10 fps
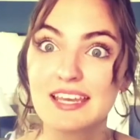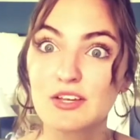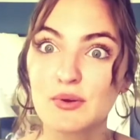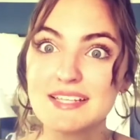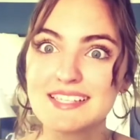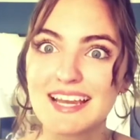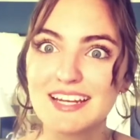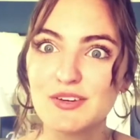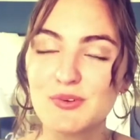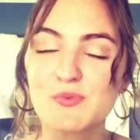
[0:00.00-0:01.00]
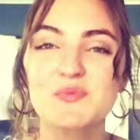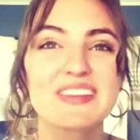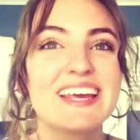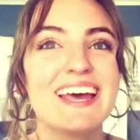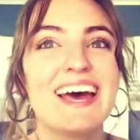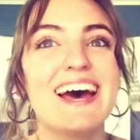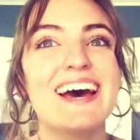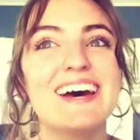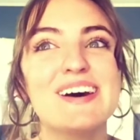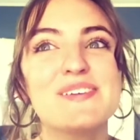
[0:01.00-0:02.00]
Crazy, I know.
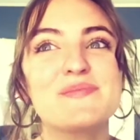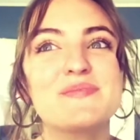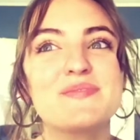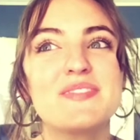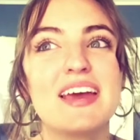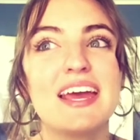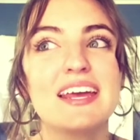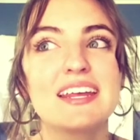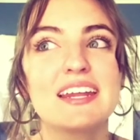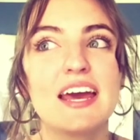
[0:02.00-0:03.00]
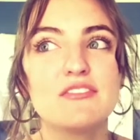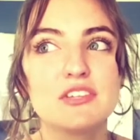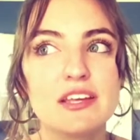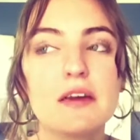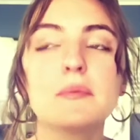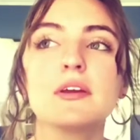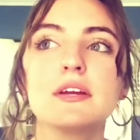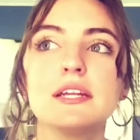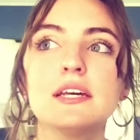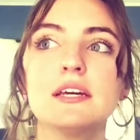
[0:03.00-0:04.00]
And after they got
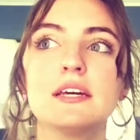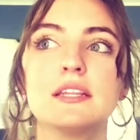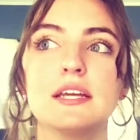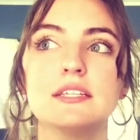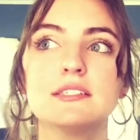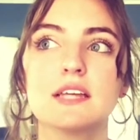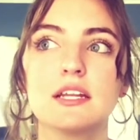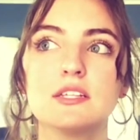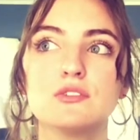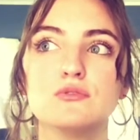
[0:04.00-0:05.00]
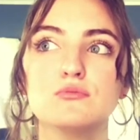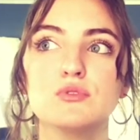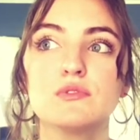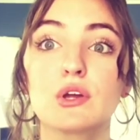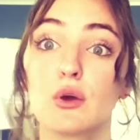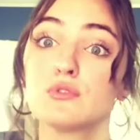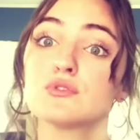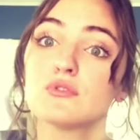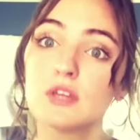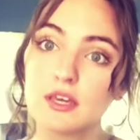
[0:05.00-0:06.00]
married, they decided to move to Costa
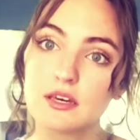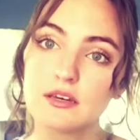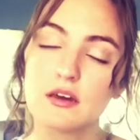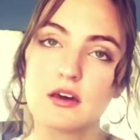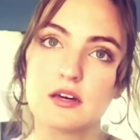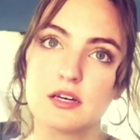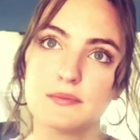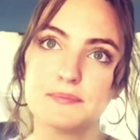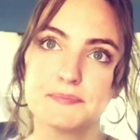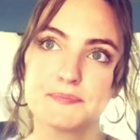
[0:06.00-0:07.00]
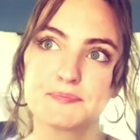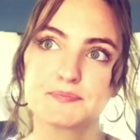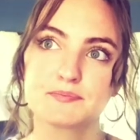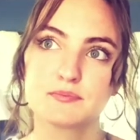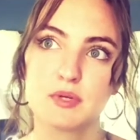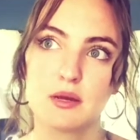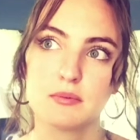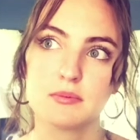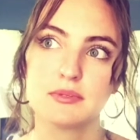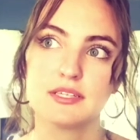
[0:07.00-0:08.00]
Rica,
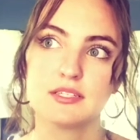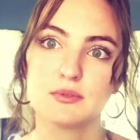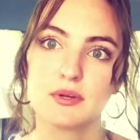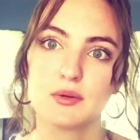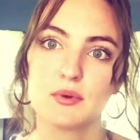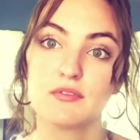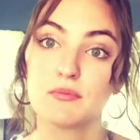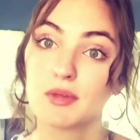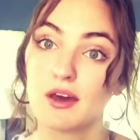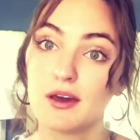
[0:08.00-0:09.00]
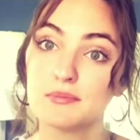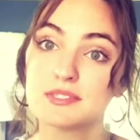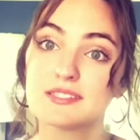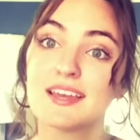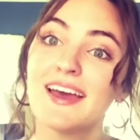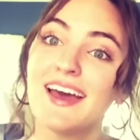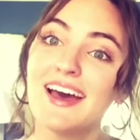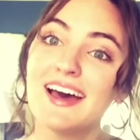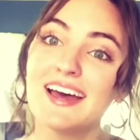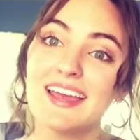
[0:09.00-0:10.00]
probably to run away from the cops
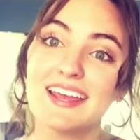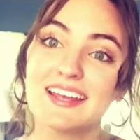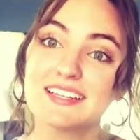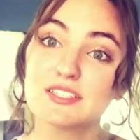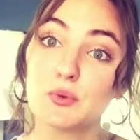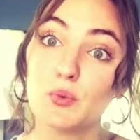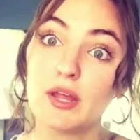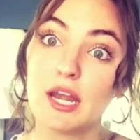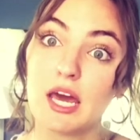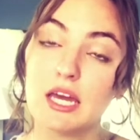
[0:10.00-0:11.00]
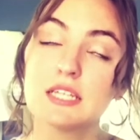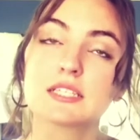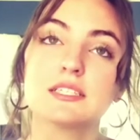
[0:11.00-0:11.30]
and whatnot.